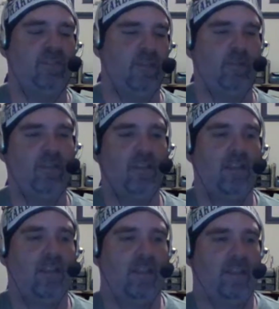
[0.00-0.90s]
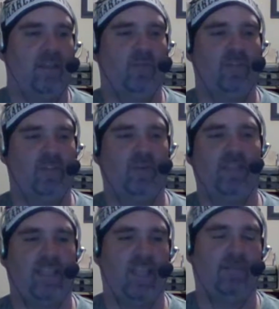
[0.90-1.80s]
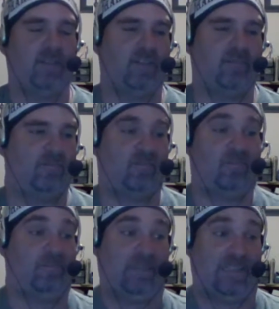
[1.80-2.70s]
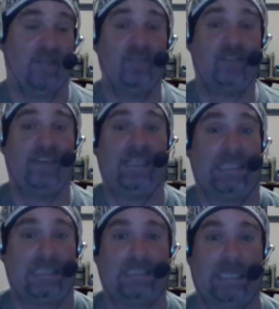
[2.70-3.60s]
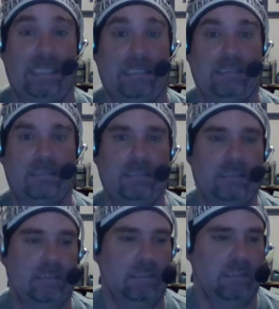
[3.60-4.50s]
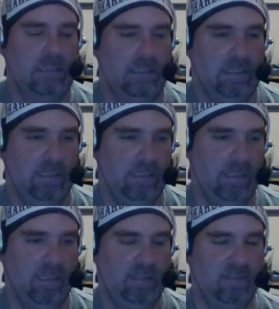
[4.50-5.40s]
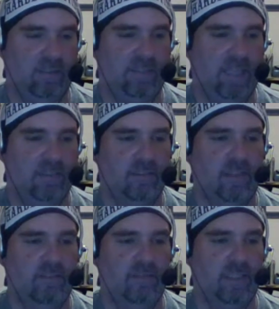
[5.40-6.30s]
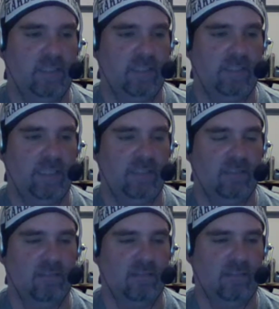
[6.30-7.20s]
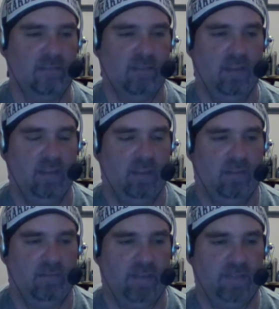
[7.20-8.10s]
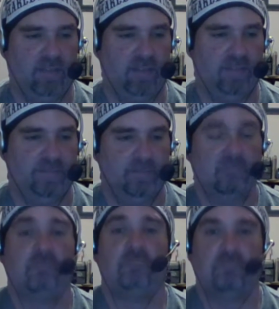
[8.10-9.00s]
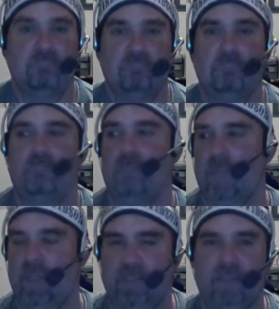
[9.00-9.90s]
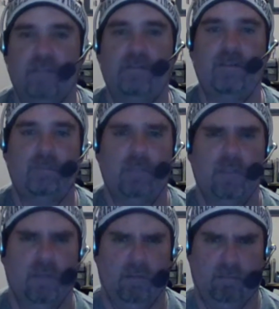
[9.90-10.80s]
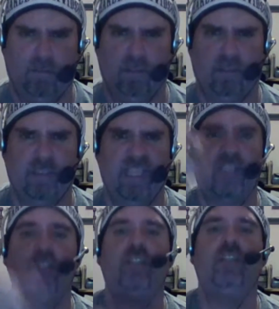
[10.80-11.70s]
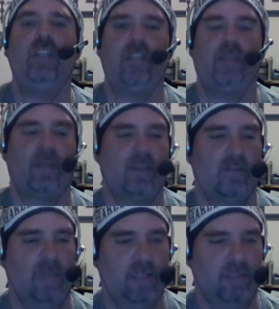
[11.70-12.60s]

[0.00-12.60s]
felt like two minutes. Felt like five minutes after you got the introductions done. I'll tell you what, though, it was different. It wasn't just Braun Strowman coming in and whooping someone. It was Shorty Gable demonstrating his skills.